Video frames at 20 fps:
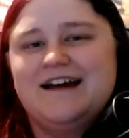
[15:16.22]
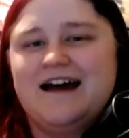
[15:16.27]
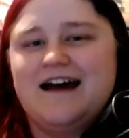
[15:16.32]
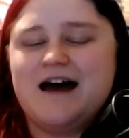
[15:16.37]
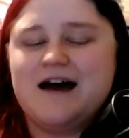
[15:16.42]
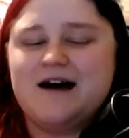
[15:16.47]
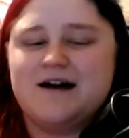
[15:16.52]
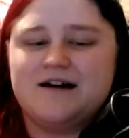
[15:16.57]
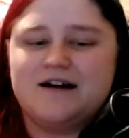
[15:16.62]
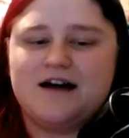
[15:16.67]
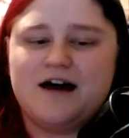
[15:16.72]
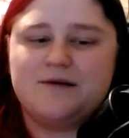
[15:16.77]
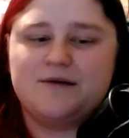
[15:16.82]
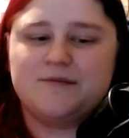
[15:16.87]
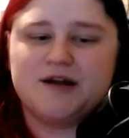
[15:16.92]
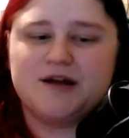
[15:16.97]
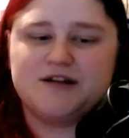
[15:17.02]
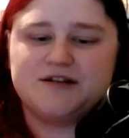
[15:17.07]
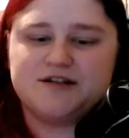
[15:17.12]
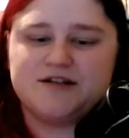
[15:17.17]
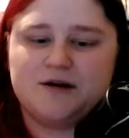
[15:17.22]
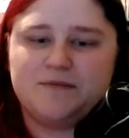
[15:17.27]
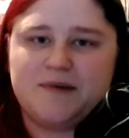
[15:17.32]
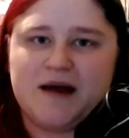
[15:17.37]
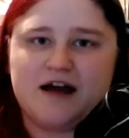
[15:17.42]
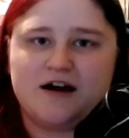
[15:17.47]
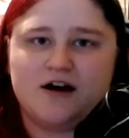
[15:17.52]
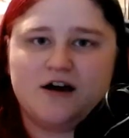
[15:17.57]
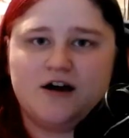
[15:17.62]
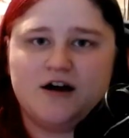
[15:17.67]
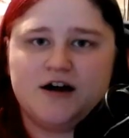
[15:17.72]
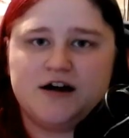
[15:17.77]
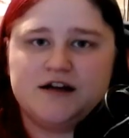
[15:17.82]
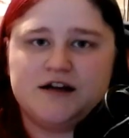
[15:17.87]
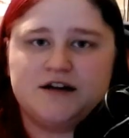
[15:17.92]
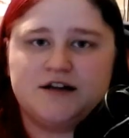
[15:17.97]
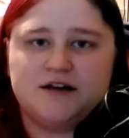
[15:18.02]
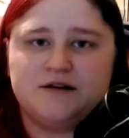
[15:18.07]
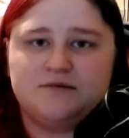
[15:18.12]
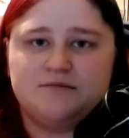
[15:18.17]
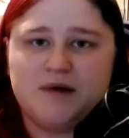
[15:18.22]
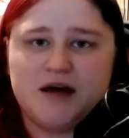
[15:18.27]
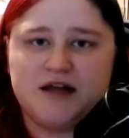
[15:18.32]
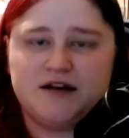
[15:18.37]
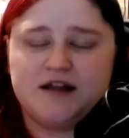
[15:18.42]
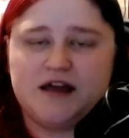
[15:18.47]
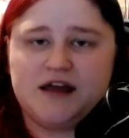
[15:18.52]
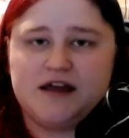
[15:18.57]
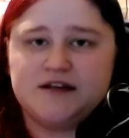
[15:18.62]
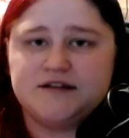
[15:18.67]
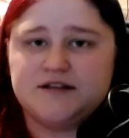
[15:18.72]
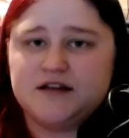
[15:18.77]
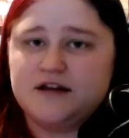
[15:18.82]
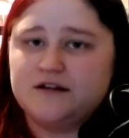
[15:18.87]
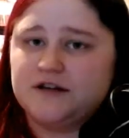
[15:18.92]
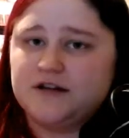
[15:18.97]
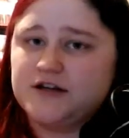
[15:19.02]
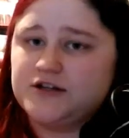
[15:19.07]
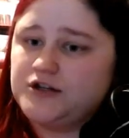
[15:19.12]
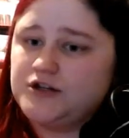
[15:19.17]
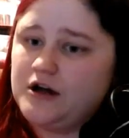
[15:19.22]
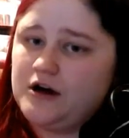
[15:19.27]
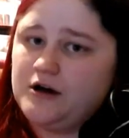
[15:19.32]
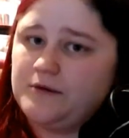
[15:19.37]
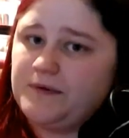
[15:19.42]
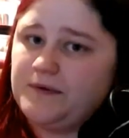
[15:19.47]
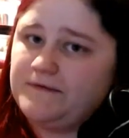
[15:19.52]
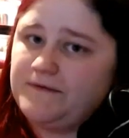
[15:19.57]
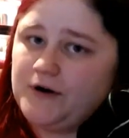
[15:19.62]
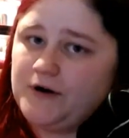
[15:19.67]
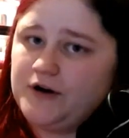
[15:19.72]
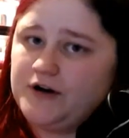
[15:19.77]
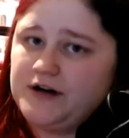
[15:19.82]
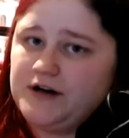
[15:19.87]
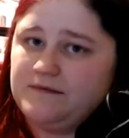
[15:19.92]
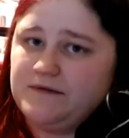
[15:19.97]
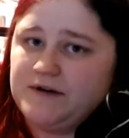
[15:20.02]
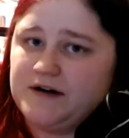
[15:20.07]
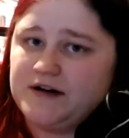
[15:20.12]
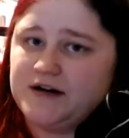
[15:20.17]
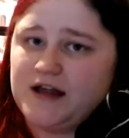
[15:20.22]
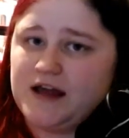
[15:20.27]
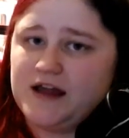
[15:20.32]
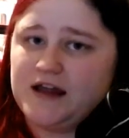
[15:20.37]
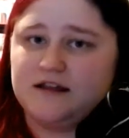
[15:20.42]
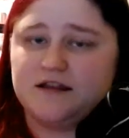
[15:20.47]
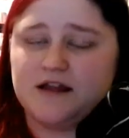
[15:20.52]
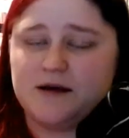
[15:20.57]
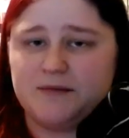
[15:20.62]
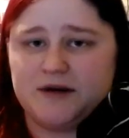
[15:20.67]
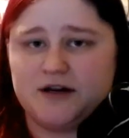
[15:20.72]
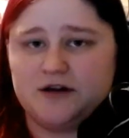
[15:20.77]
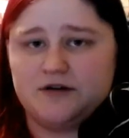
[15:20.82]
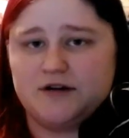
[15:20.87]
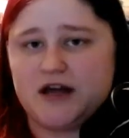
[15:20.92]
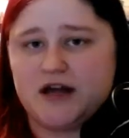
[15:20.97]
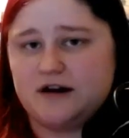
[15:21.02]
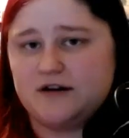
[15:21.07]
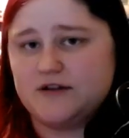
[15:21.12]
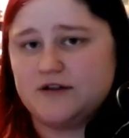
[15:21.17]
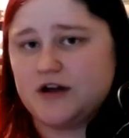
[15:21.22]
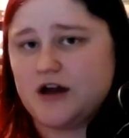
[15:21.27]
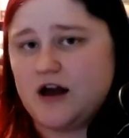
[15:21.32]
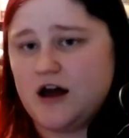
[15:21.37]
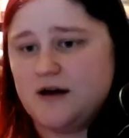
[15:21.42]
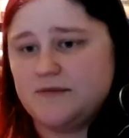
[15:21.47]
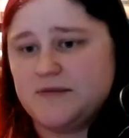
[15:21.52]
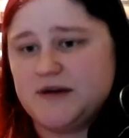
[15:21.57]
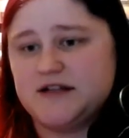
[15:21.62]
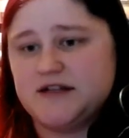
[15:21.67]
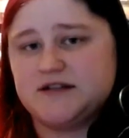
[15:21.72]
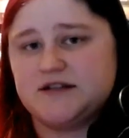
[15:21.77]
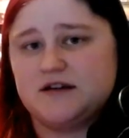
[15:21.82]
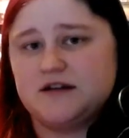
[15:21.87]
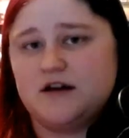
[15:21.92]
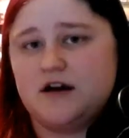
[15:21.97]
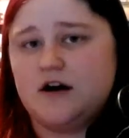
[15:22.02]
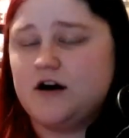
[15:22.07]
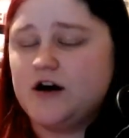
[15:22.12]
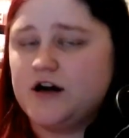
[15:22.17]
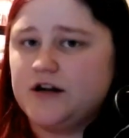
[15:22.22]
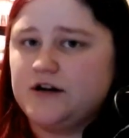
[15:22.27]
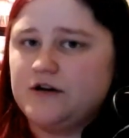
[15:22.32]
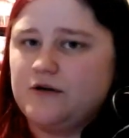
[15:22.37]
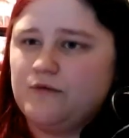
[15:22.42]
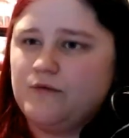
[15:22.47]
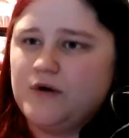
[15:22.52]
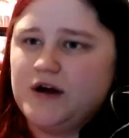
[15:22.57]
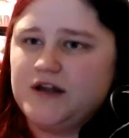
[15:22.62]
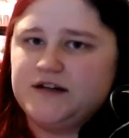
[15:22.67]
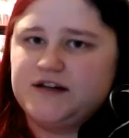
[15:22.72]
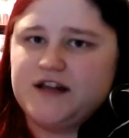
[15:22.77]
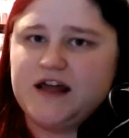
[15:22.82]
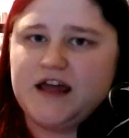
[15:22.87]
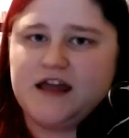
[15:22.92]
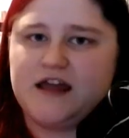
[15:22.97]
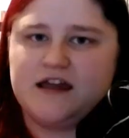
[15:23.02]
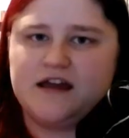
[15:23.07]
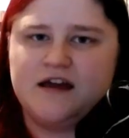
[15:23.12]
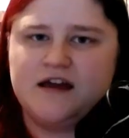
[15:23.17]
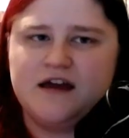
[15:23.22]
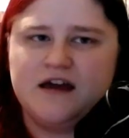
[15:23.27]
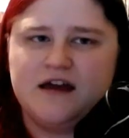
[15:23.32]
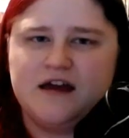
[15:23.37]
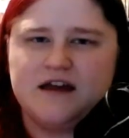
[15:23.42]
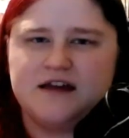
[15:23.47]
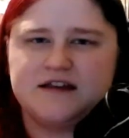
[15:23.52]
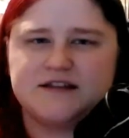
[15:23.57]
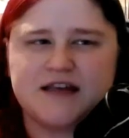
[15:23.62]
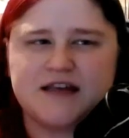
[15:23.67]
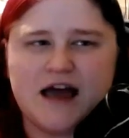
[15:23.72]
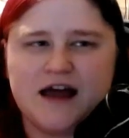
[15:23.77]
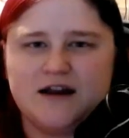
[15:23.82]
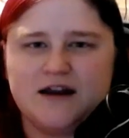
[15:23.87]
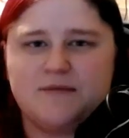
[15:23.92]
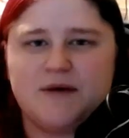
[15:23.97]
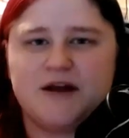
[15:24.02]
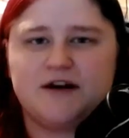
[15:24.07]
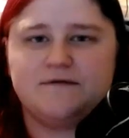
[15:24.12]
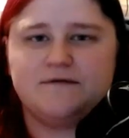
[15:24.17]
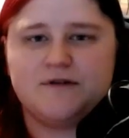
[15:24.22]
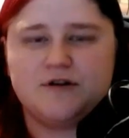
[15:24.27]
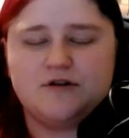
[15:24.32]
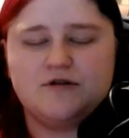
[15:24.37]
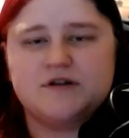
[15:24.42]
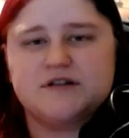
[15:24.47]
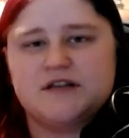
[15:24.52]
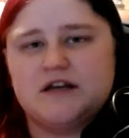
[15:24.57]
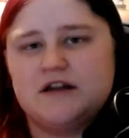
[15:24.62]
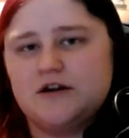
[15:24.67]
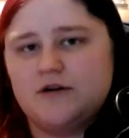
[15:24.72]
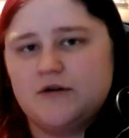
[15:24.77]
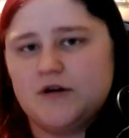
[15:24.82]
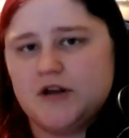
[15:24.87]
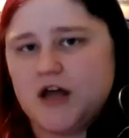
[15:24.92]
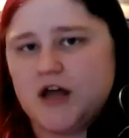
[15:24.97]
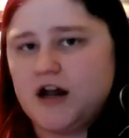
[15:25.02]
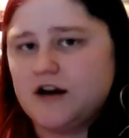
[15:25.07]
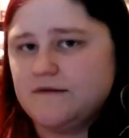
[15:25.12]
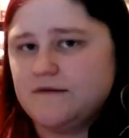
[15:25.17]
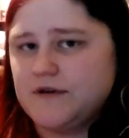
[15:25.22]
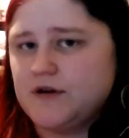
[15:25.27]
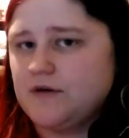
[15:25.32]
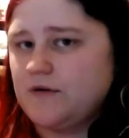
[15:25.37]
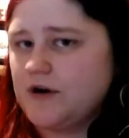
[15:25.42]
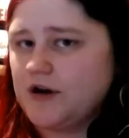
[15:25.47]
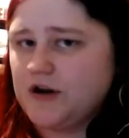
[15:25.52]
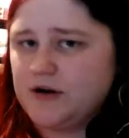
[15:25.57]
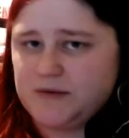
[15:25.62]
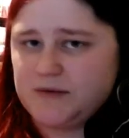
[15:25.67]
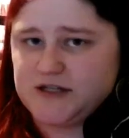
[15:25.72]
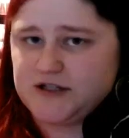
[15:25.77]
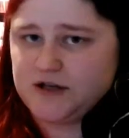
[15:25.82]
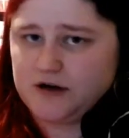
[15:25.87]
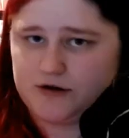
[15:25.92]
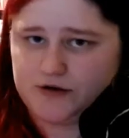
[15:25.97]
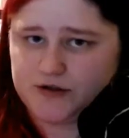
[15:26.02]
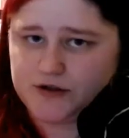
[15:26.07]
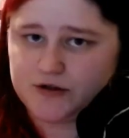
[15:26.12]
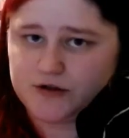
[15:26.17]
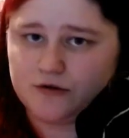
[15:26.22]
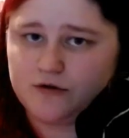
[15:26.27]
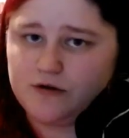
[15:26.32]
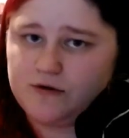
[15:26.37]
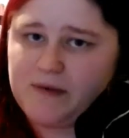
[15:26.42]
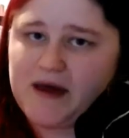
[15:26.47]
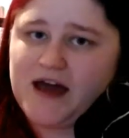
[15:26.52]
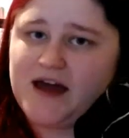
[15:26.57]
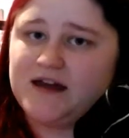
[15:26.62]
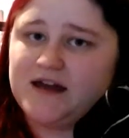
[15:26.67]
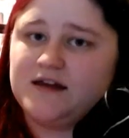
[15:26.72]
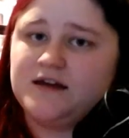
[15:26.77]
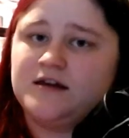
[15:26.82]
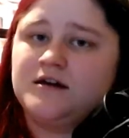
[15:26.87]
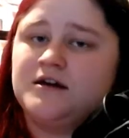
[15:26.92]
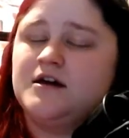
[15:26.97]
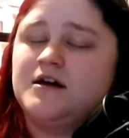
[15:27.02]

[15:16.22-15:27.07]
I'm going to start back on Mondays, unless y'all prefer a different day. Let me know down in the comments on what day is kind of better for you, because I know a lot of you are going to be starting school back.